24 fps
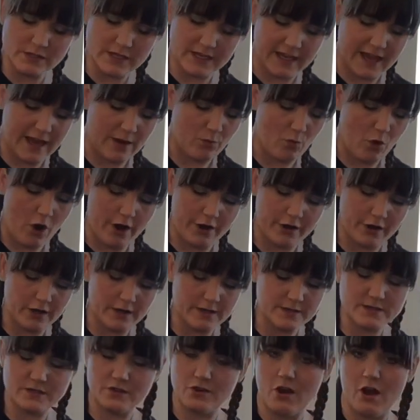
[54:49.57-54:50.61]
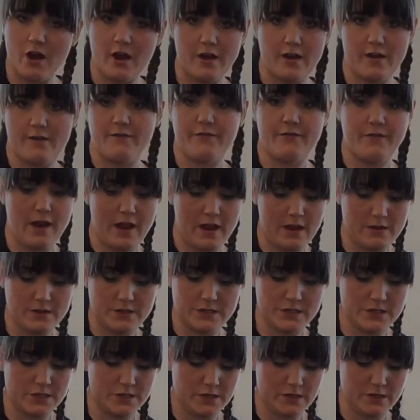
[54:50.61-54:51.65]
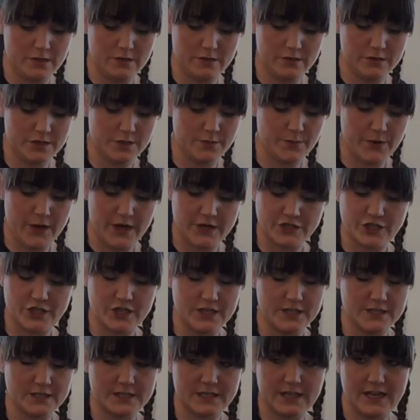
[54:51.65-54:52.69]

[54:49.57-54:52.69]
Again, water is not a friend to brushes.